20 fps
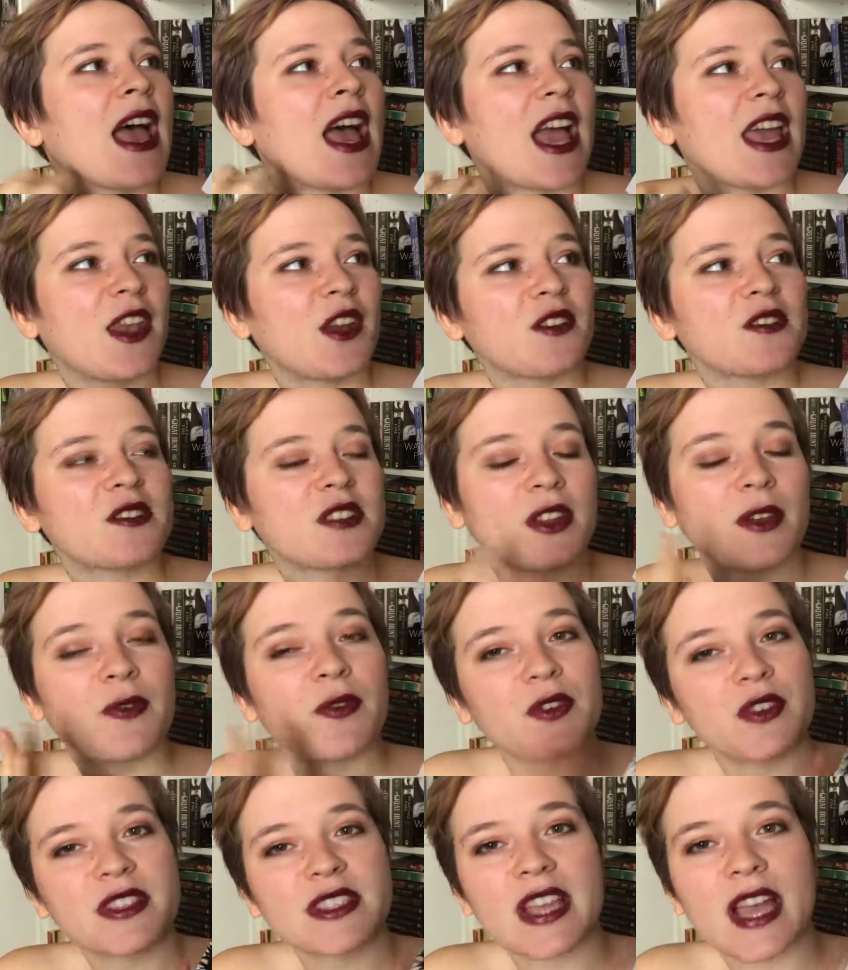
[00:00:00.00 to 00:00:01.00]
And also the
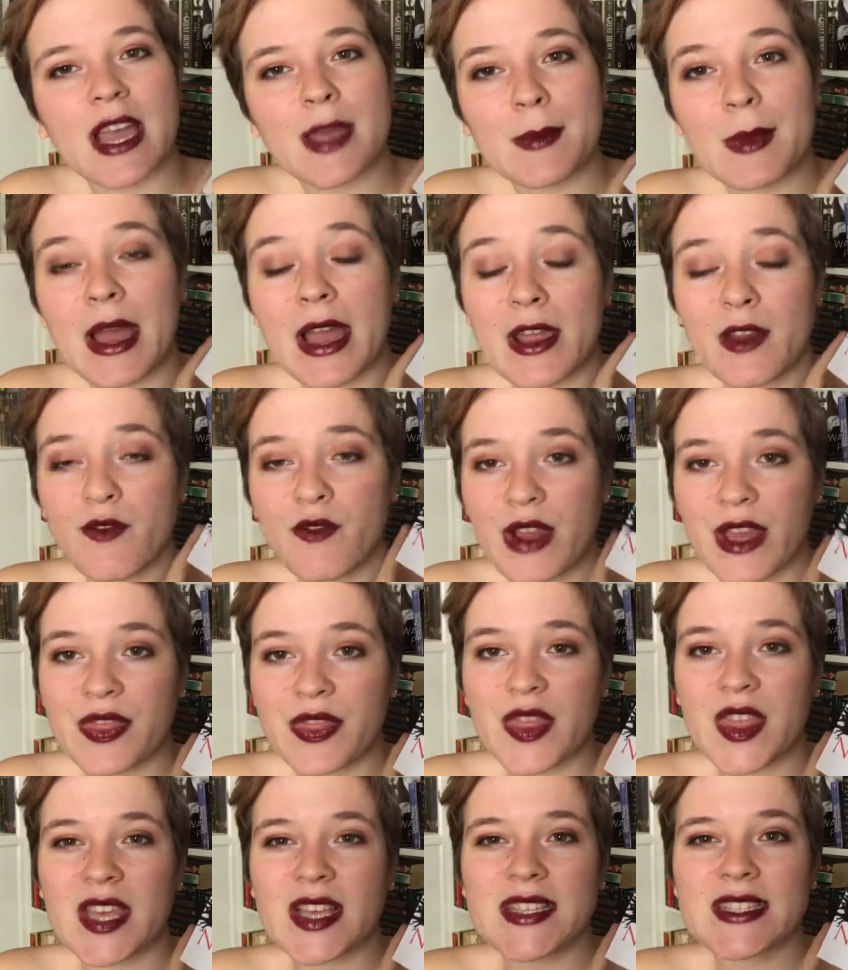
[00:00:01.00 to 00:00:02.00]
first time I
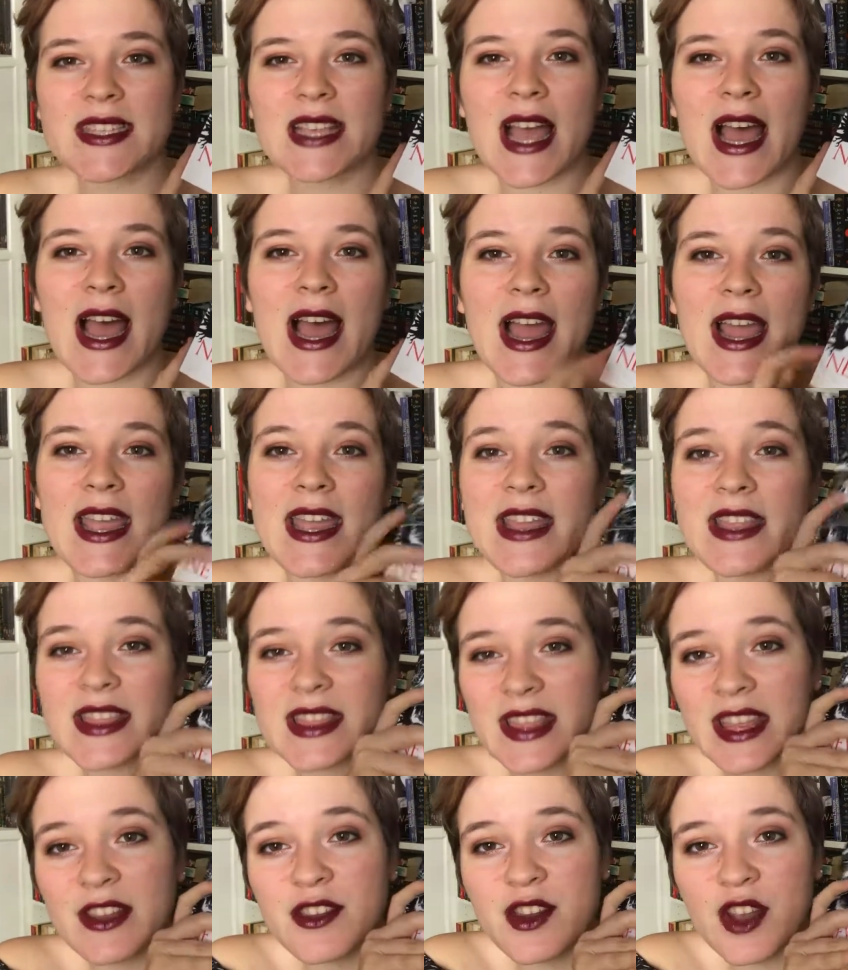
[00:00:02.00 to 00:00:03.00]
read this, I
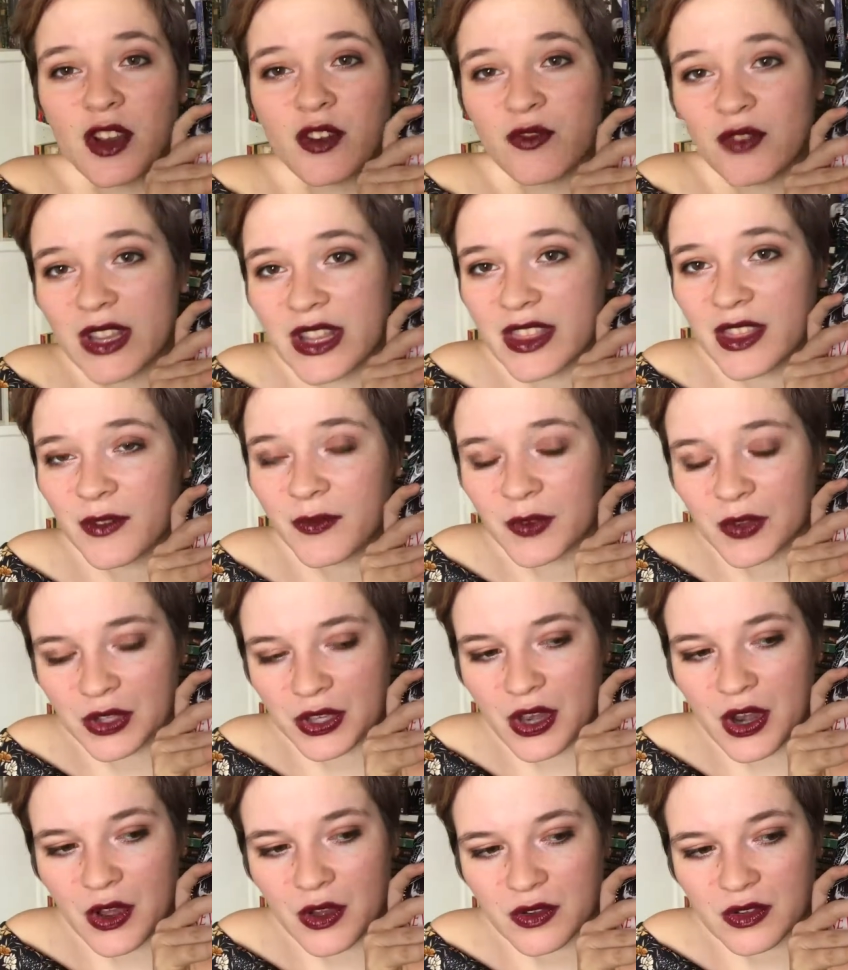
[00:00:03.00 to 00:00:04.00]
did not read the
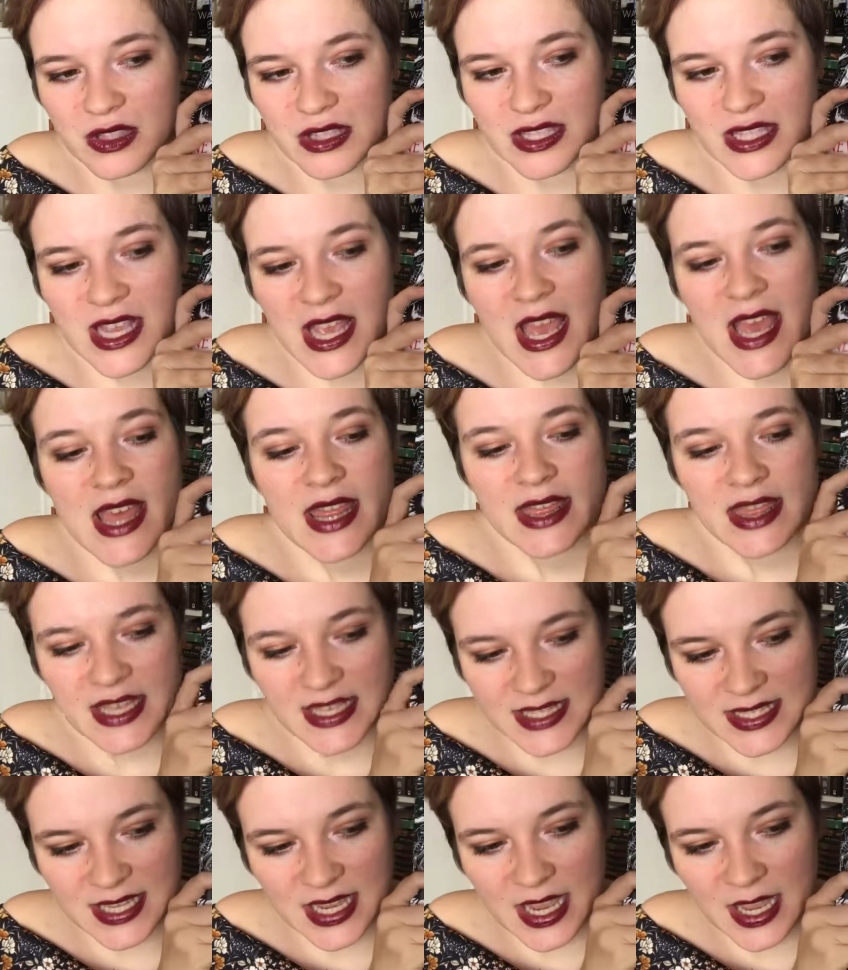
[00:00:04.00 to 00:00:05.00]
footnotes.
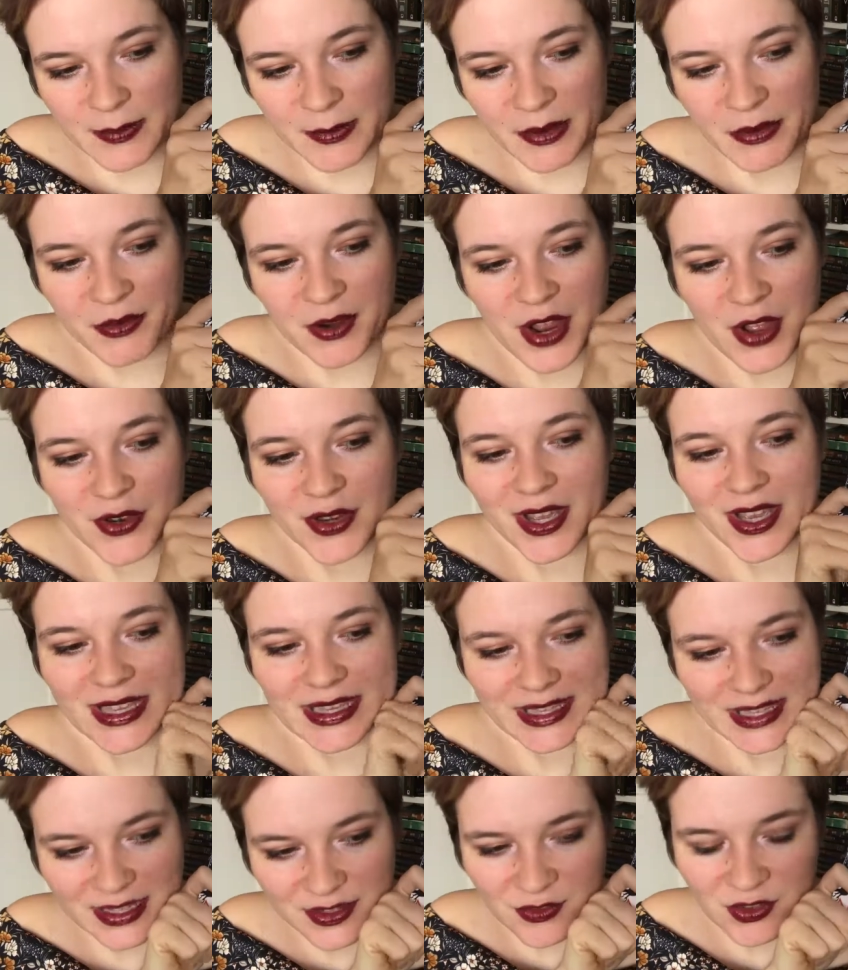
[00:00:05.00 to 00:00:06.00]
This time around I
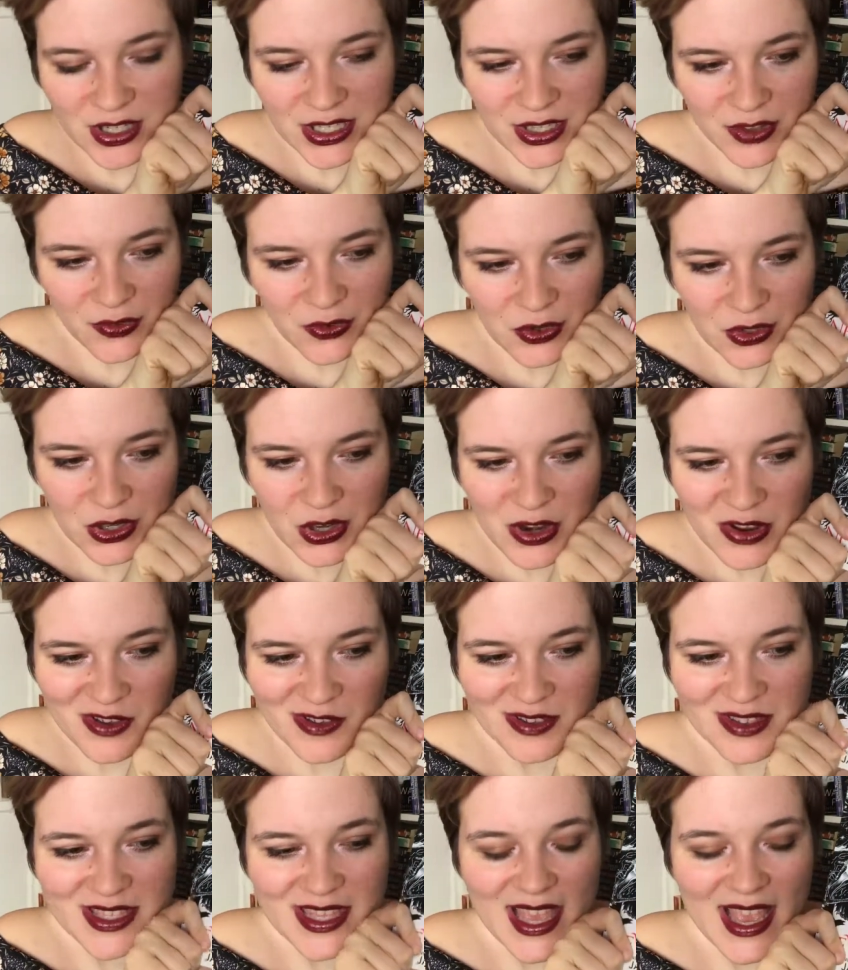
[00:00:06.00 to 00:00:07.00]
did read the
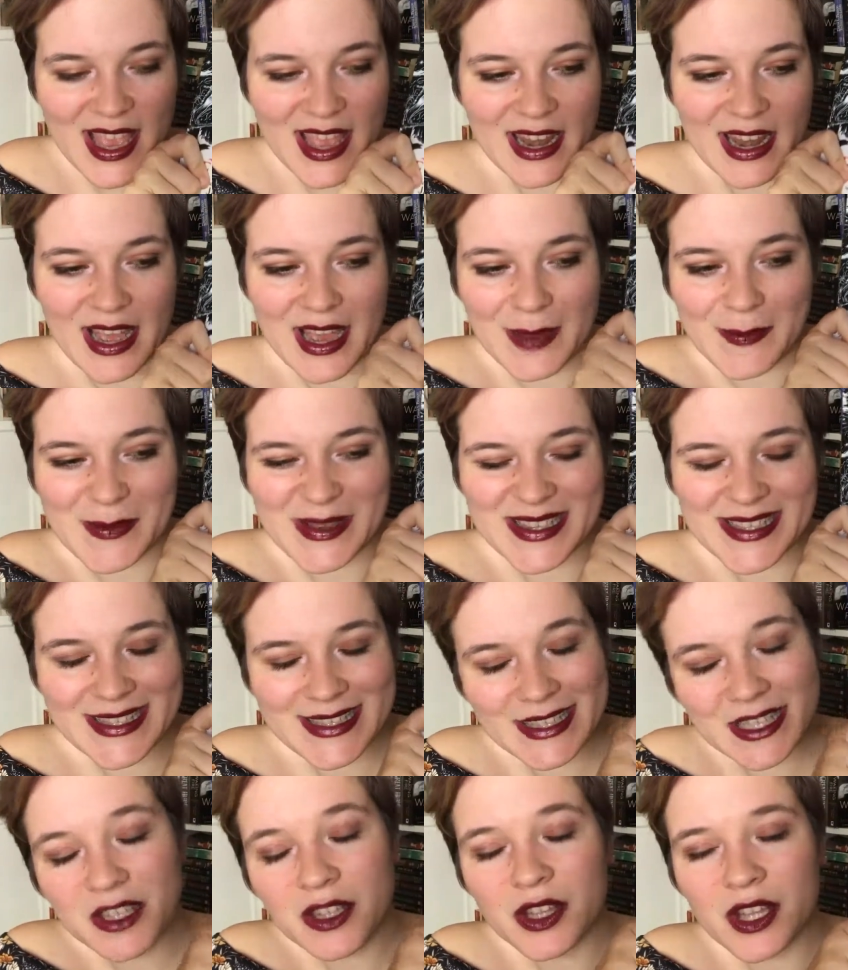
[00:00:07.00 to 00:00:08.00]
footnotes, and I'm
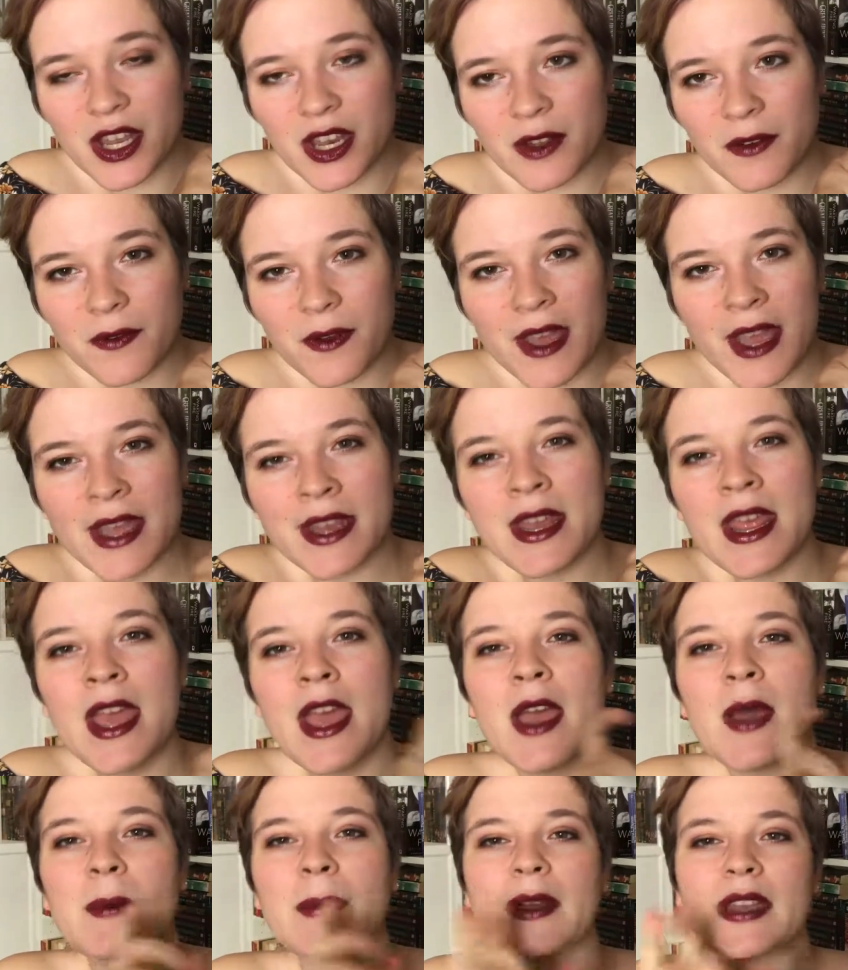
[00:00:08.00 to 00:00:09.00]
still not a fan,
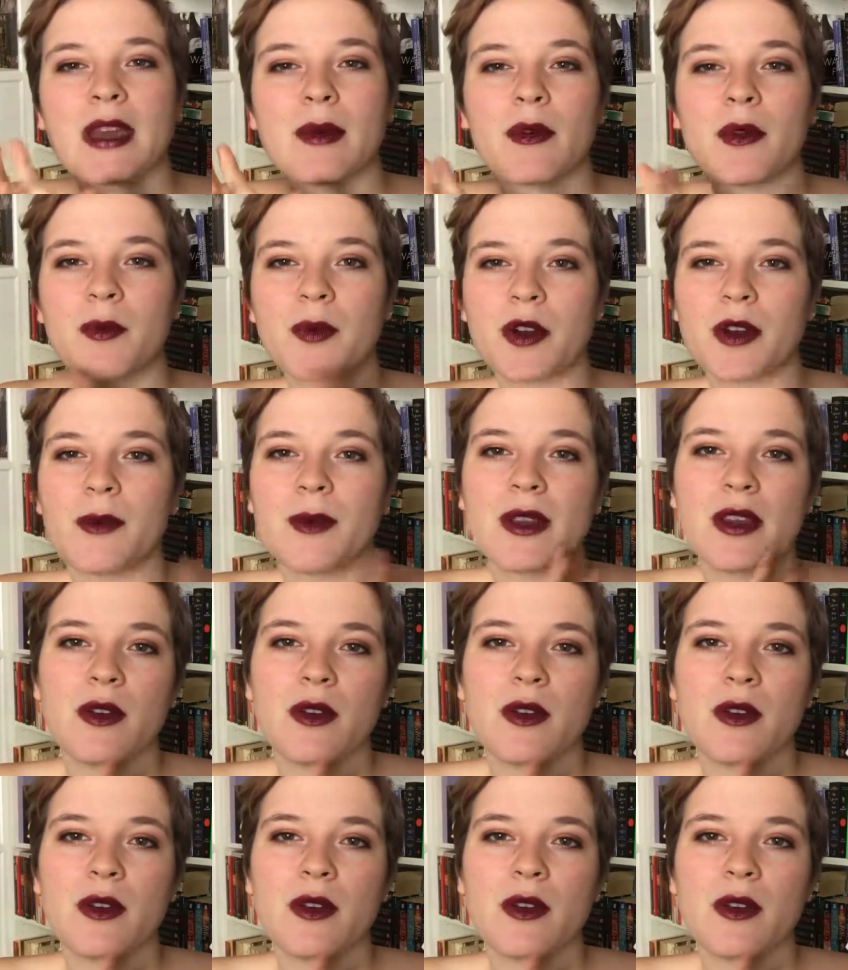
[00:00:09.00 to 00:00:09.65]
but I will probably